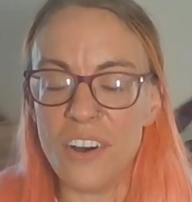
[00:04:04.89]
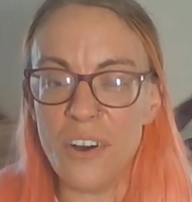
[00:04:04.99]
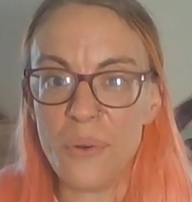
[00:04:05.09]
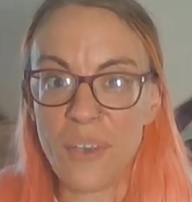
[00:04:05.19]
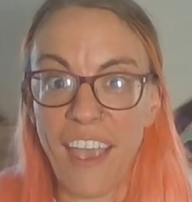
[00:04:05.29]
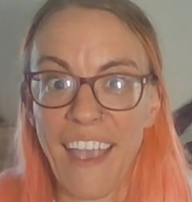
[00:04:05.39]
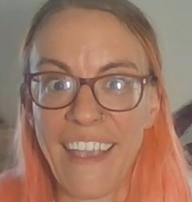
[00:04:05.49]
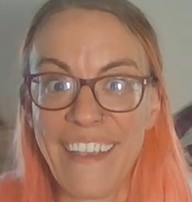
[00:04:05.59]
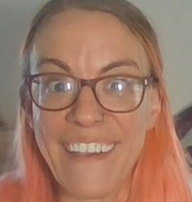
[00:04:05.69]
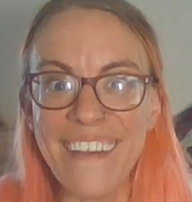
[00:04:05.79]

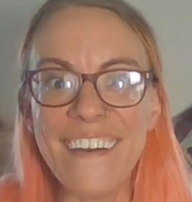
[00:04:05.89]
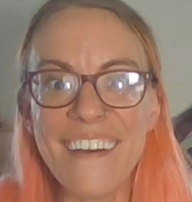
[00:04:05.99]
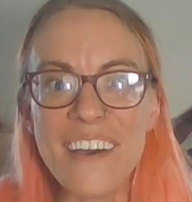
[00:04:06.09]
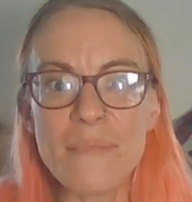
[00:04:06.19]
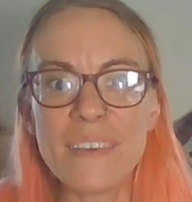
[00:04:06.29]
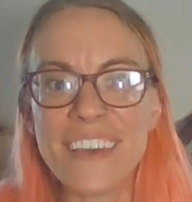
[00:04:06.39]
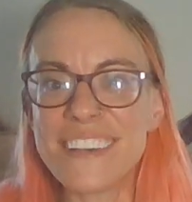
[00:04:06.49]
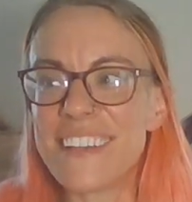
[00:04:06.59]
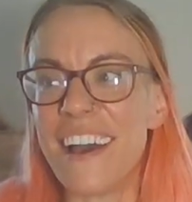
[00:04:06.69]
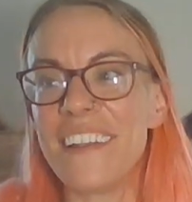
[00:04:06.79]
okay,
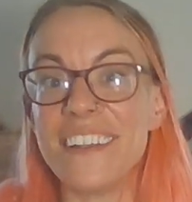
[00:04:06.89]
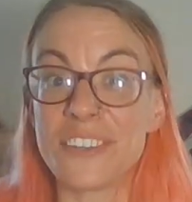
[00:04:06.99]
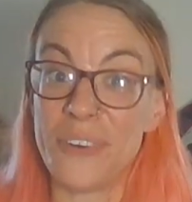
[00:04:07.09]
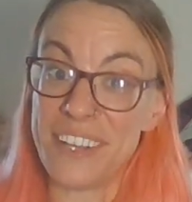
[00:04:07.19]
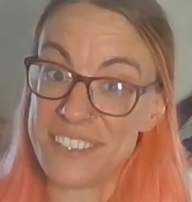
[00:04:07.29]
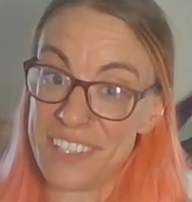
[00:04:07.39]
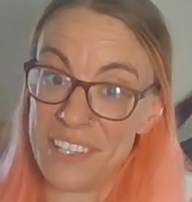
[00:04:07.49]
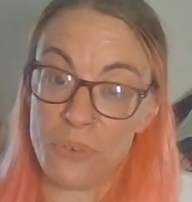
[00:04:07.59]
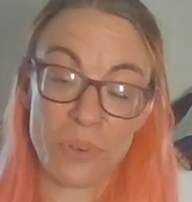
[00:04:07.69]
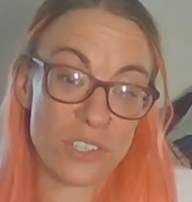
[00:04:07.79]
because I didn't quite
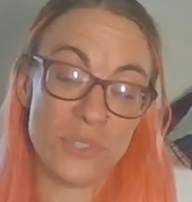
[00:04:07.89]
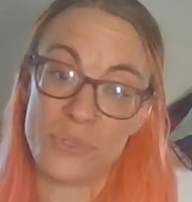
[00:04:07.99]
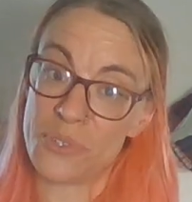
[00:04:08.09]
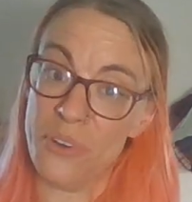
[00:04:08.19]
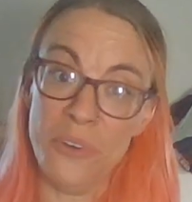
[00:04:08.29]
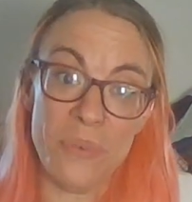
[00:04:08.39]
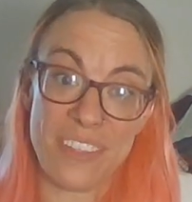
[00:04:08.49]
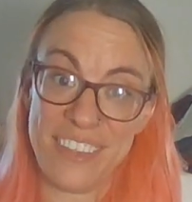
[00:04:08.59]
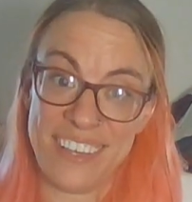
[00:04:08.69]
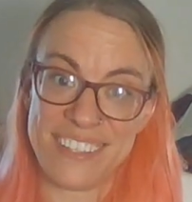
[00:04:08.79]
see where she was going
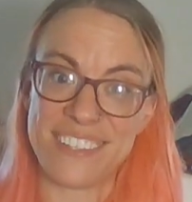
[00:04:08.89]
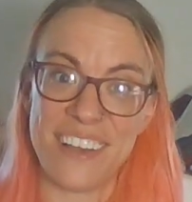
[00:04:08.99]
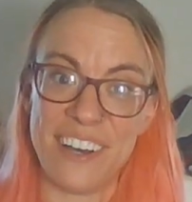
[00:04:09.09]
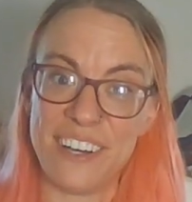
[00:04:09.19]
with this.